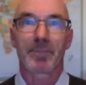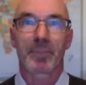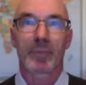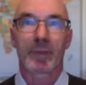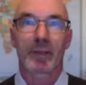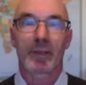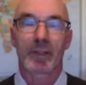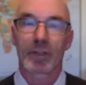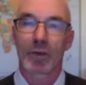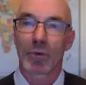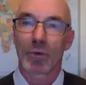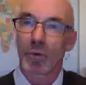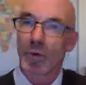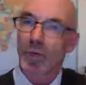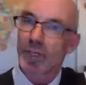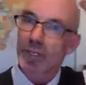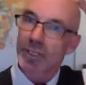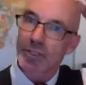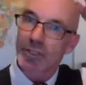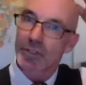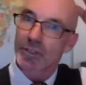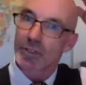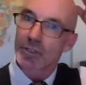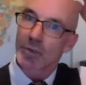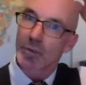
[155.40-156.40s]
you know, what do
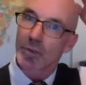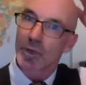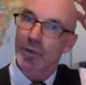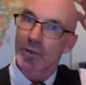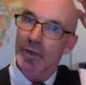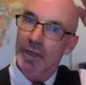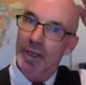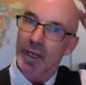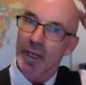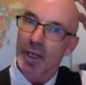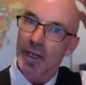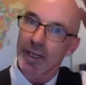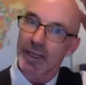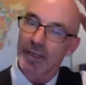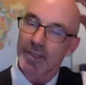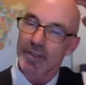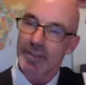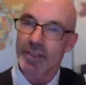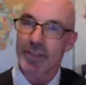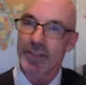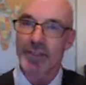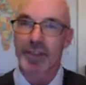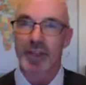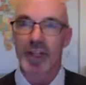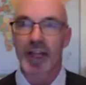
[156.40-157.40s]
you do when the client
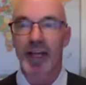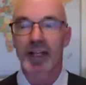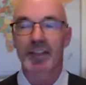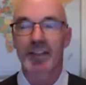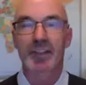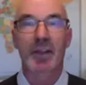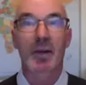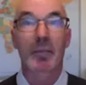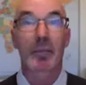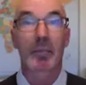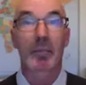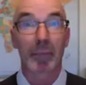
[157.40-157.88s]
says yes?